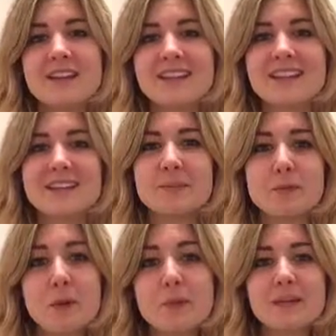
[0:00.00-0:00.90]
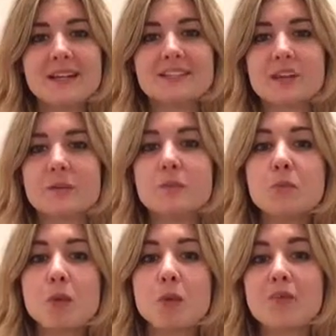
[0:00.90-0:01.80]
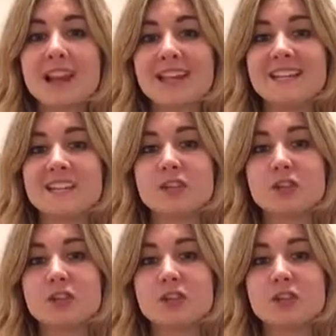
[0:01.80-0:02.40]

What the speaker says: then it probably is going to be more related